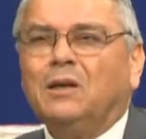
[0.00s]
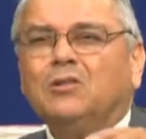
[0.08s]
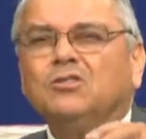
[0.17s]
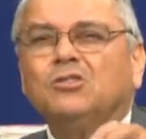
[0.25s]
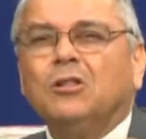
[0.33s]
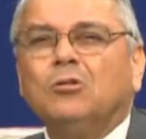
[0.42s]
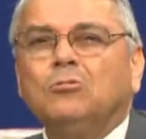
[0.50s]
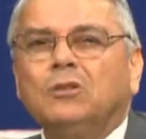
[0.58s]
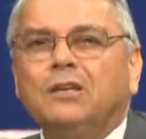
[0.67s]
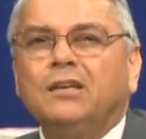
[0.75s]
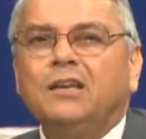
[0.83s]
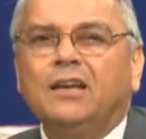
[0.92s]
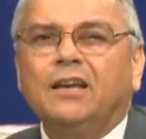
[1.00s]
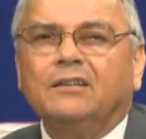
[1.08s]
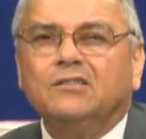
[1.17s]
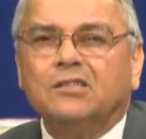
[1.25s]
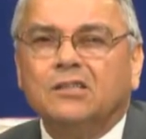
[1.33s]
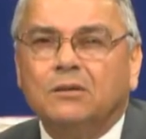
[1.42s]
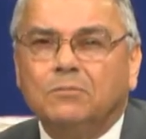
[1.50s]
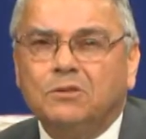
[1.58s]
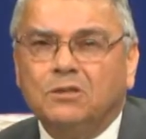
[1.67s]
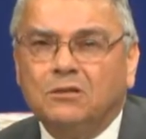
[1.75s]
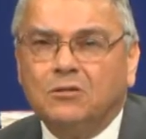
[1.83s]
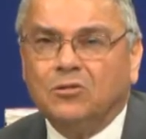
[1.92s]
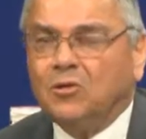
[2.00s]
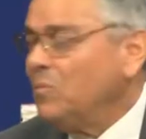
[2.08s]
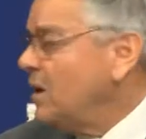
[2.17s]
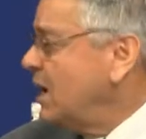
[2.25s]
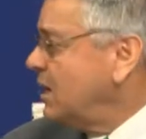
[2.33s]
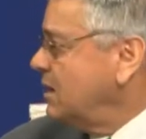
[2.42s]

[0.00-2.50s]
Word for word: slowly get slipped into their pocket.